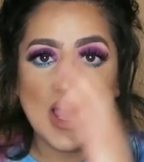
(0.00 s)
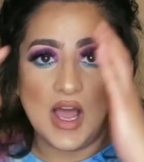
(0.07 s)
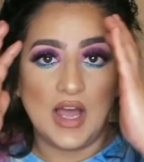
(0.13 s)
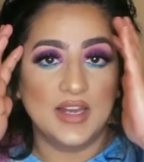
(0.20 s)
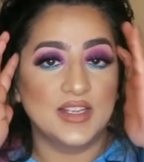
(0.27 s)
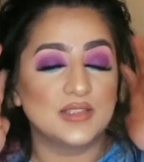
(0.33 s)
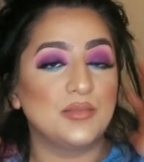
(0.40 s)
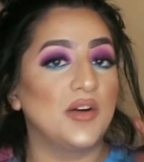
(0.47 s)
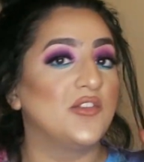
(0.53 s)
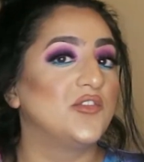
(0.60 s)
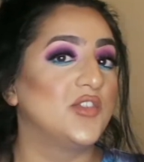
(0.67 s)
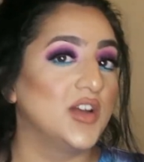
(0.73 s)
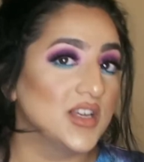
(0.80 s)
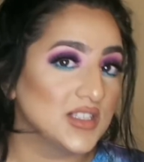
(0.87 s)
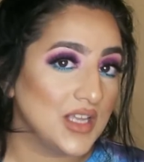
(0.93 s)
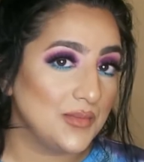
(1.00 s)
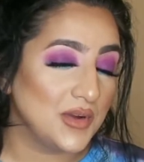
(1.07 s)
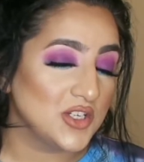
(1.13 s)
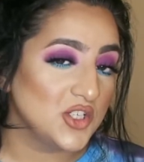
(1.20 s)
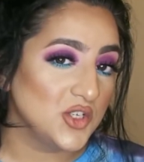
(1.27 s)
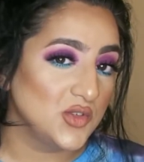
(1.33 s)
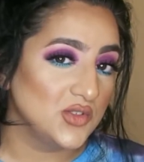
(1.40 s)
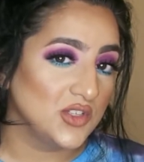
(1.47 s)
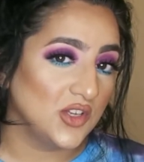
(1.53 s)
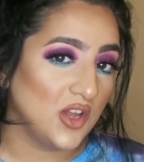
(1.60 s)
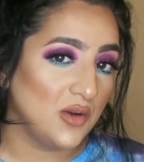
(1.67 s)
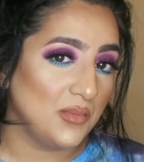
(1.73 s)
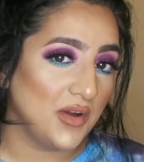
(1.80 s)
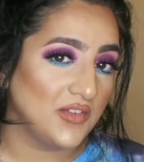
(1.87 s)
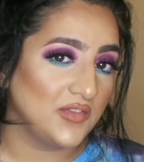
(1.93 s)
and it's my first time actually using it
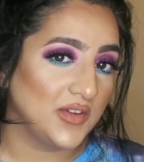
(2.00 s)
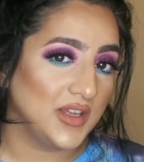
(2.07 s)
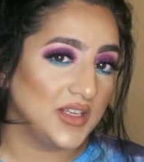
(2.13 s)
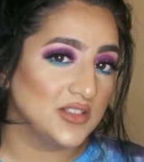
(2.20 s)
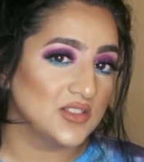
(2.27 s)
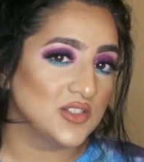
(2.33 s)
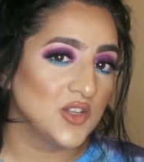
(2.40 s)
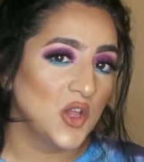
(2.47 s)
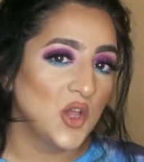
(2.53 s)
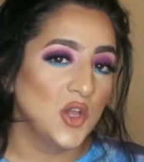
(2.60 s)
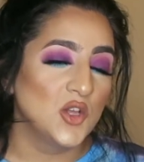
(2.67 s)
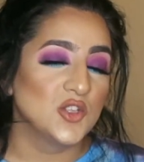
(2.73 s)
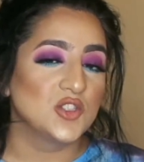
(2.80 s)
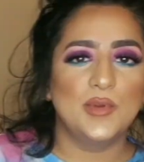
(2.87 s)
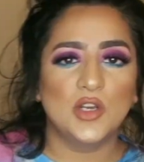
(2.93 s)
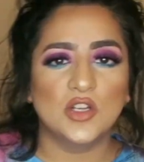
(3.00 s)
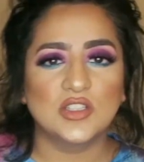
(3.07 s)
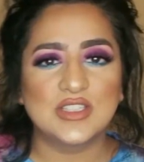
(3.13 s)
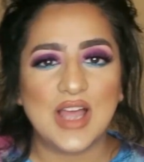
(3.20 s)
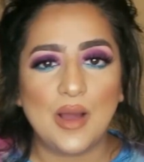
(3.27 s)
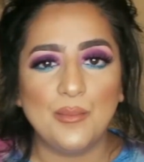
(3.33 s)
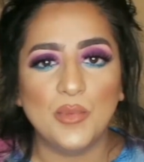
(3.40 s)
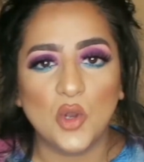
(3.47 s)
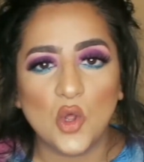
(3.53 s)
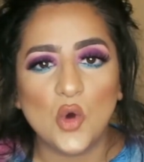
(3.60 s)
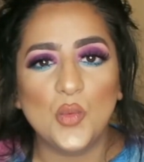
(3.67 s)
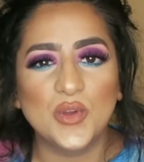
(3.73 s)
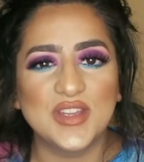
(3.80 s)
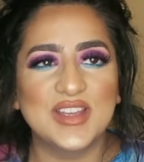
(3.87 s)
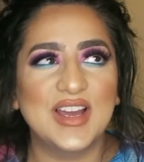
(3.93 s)
on my face let me know down below
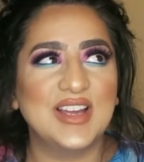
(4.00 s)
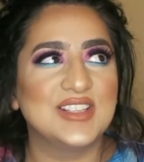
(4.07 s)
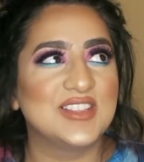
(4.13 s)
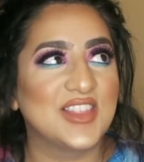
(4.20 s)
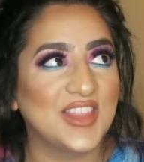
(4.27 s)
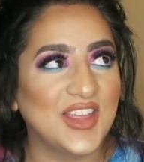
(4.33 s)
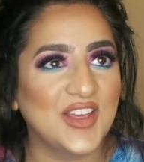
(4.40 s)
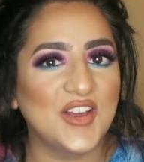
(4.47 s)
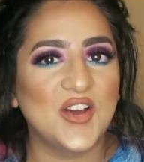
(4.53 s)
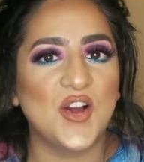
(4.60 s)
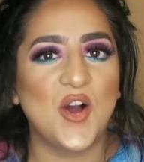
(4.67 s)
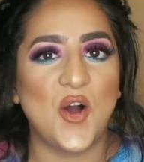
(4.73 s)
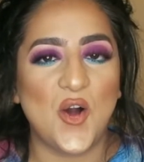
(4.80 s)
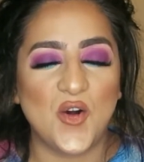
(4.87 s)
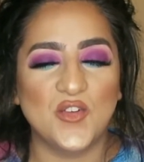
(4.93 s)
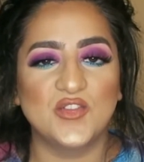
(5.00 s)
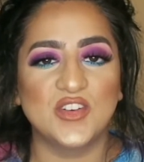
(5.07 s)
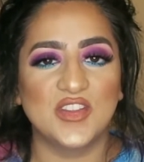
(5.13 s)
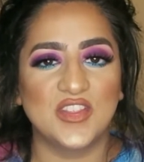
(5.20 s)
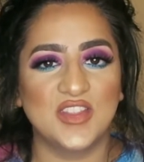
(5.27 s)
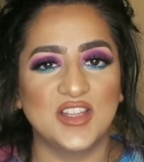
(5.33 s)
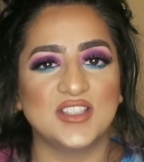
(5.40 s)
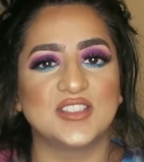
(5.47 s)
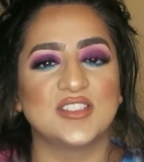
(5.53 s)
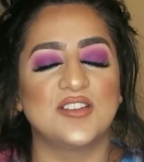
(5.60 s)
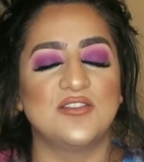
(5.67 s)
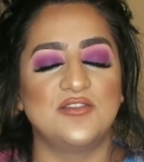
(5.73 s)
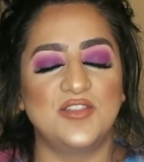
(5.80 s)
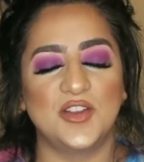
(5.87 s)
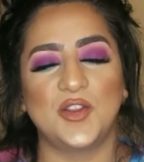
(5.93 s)
what you guys think of this
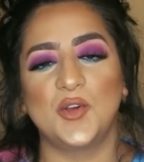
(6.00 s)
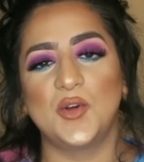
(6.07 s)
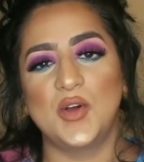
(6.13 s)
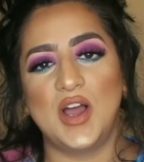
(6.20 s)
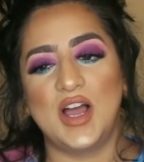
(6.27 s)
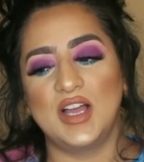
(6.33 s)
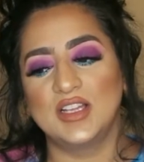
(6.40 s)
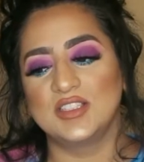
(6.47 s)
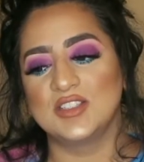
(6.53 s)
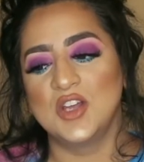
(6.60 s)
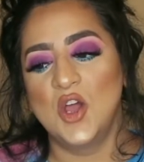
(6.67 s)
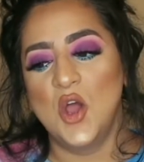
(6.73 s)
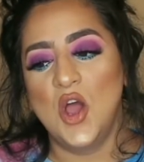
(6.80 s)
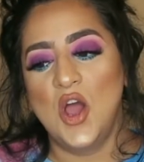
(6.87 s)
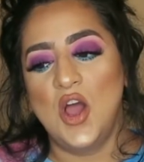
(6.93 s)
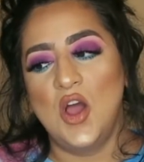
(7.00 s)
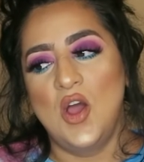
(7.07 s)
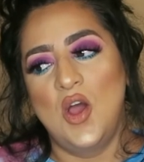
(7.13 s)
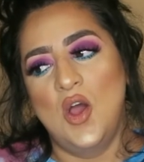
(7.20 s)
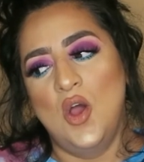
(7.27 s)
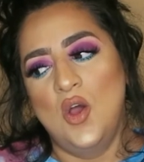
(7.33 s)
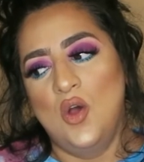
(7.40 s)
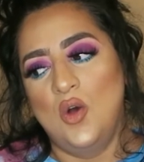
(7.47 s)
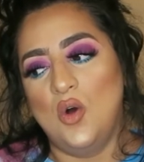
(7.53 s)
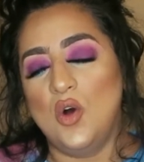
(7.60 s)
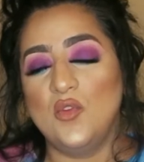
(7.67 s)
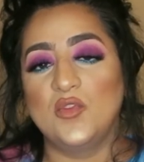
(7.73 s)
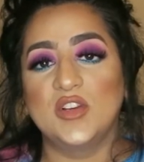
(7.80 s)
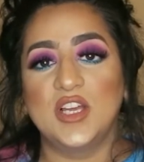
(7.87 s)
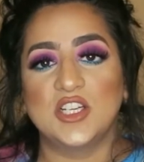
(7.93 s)
video and
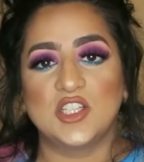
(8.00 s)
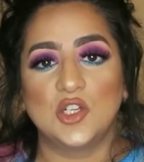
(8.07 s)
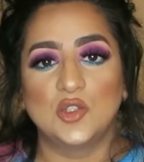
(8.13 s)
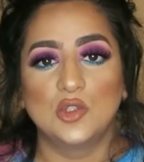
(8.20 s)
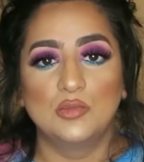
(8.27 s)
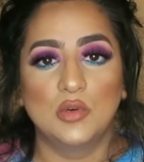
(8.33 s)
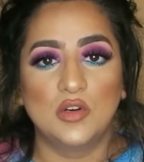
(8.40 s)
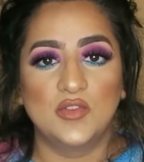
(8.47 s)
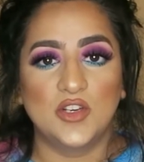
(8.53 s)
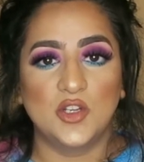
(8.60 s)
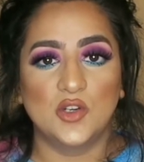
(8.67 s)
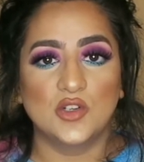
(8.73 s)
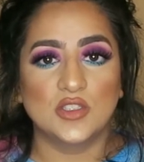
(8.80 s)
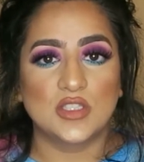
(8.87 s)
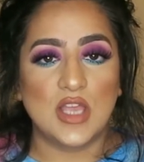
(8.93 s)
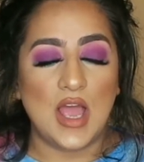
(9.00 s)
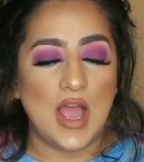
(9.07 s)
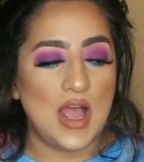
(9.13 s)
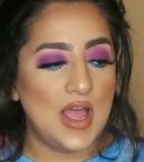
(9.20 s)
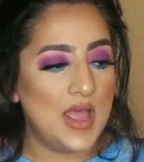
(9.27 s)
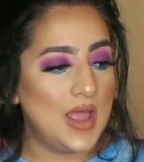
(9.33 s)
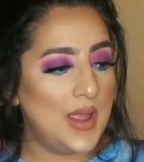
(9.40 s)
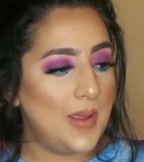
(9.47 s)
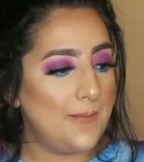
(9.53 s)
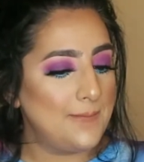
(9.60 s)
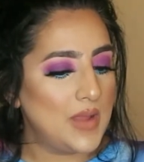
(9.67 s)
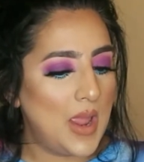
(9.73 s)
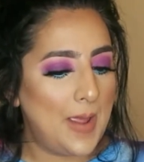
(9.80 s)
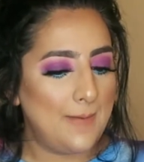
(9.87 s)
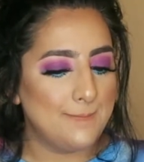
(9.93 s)
hopefully I shall do more videos um,
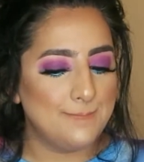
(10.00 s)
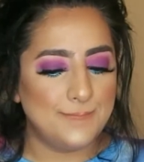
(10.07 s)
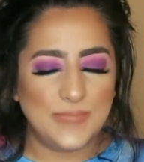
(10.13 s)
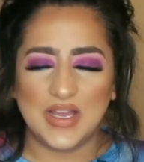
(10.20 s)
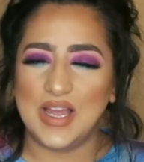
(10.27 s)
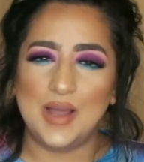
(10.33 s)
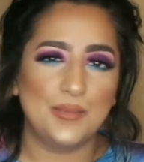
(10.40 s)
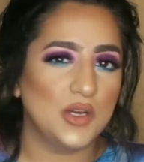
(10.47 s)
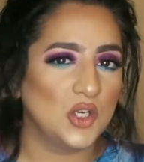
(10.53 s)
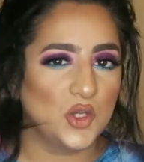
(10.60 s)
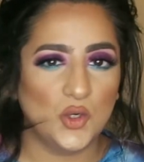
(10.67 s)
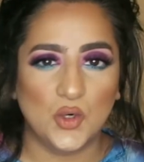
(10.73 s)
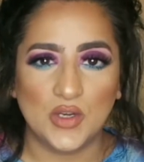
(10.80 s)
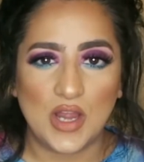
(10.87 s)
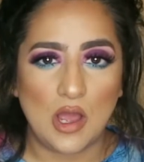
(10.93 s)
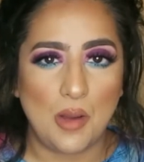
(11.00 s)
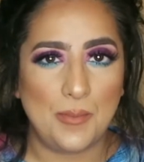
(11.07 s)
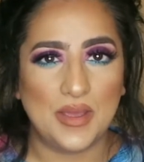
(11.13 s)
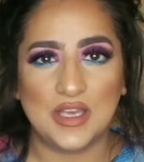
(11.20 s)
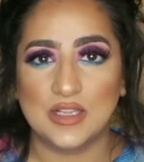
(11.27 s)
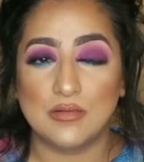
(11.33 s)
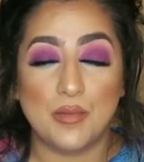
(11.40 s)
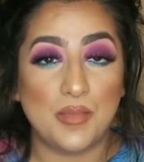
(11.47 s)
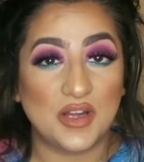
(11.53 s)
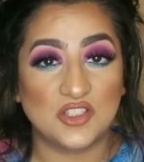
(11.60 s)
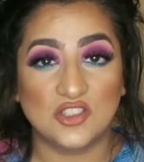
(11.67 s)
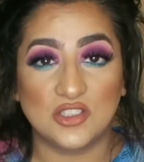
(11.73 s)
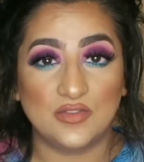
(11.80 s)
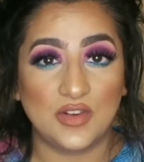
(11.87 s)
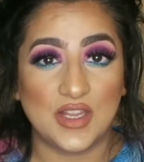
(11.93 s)
but I'm gonna go now because my
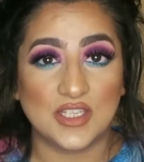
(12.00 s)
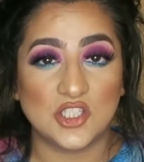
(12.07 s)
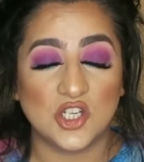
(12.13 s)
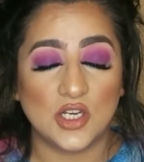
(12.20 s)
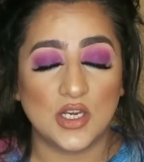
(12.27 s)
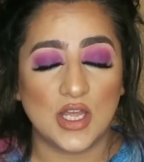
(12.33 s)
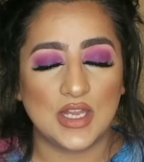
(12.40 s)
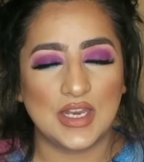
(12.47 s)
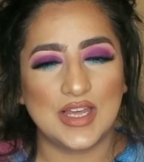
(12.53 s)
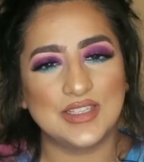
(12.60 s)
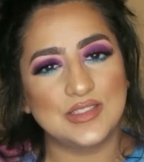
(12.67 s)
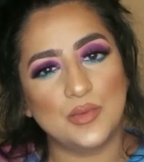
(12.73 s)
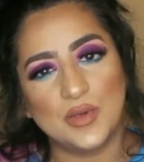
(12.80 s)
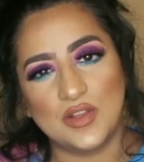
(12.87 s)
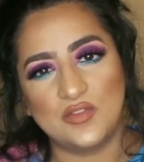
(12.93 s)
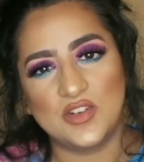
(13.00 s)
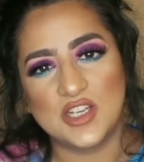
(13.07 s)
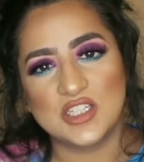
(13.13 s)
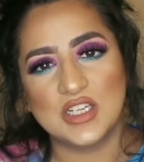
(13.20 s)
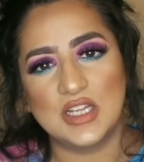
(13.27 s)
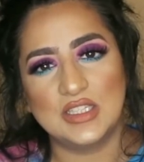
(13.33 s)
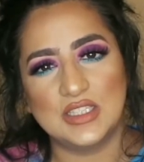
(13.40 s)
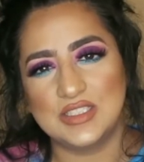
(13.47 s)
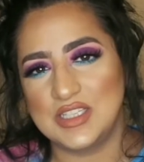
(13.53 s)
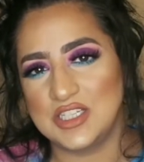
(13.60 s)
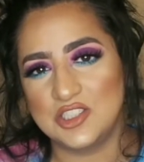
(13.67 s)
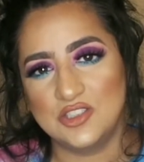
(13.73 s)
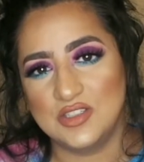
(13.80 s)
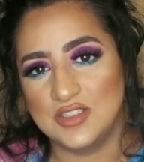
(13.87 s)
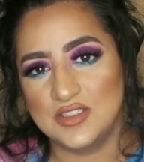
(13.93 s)
battery's flashing and last time when it flashed like this it
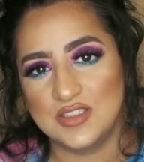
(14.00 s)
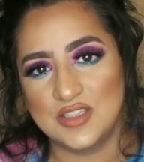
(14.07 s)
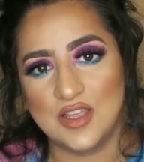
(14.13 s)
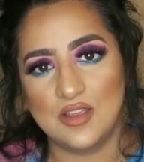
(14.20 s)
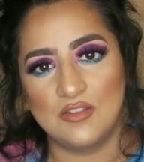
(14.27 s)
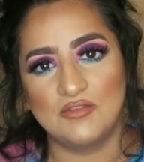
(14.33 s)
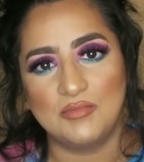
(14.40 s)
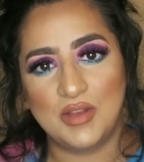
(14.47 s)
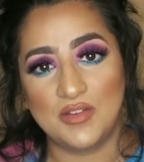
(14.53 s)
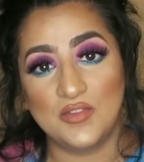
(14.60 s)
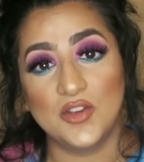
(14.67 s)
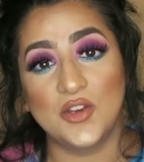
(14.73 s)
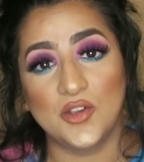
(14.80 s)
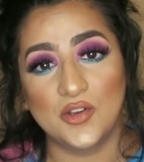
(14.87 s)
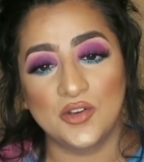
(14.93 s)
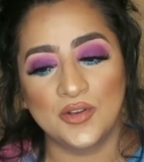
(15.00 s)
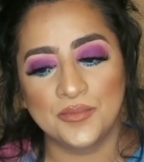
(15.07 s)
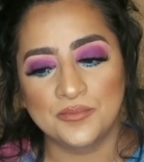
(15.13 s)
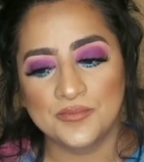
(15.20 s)
actually didn't save my video